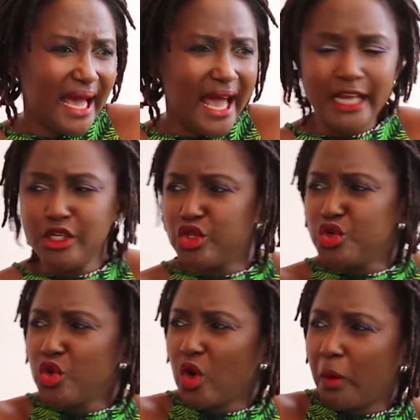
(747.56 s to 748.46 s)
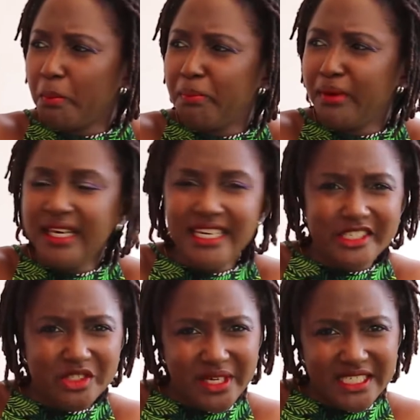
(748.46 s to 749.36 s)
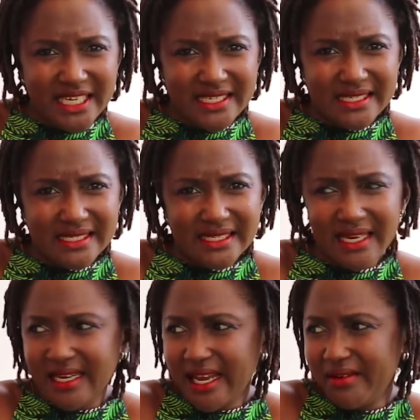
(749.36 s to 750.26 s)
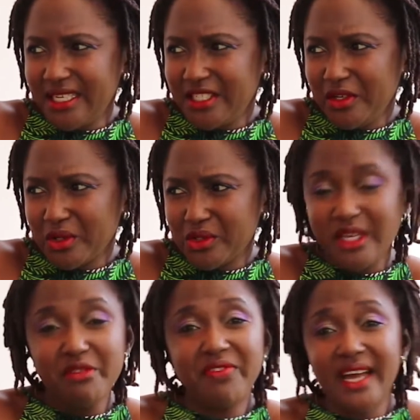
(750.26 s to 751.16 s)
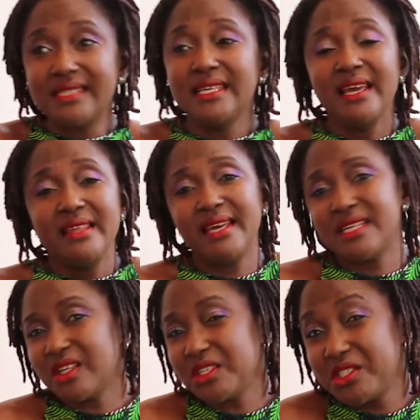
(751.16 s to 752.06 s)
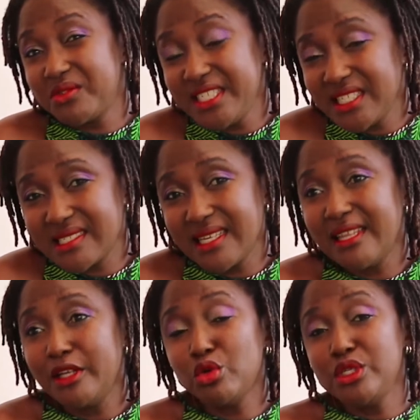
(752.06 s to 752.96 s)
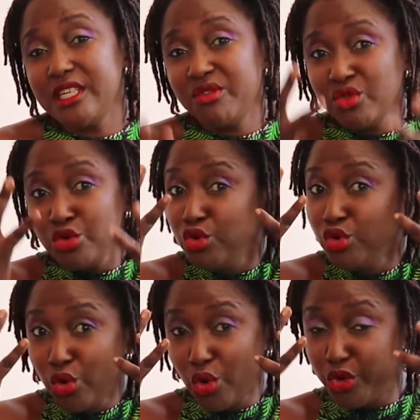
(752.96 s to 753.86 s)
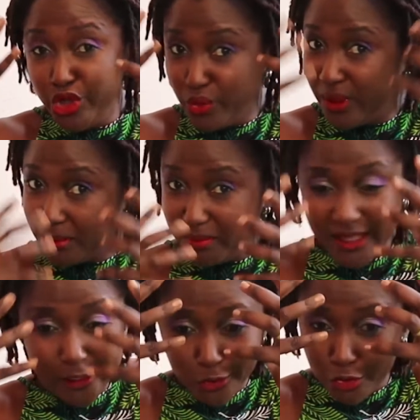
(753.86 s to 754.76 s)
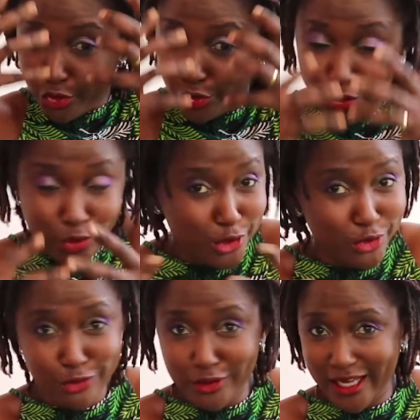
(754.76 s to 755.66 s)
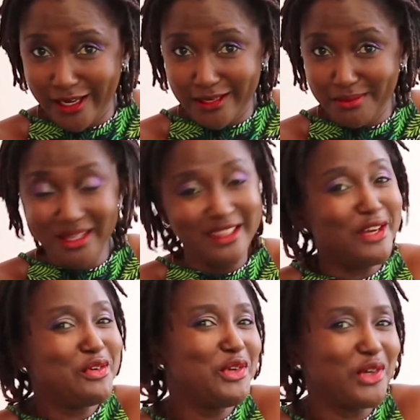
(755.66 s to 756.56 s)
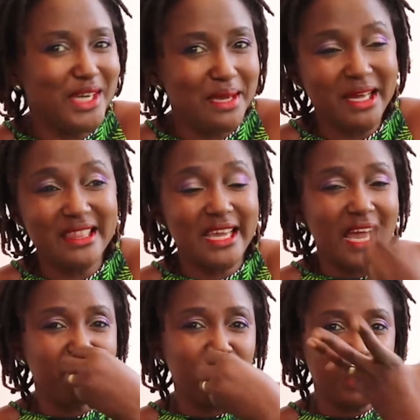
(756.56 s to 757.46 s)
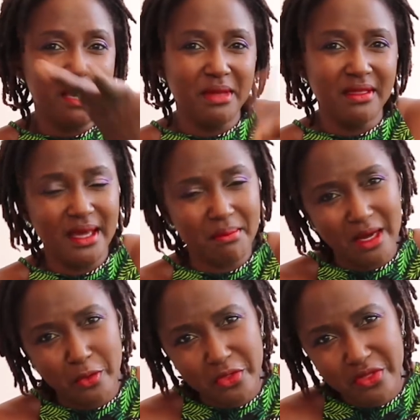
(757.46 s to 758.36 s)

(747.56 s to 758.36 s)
And two complete strangers are narrating yours. In fact, there are such strangers that they don't even know you. They don't know what you look like, but they know your name and they have your name in their mouth.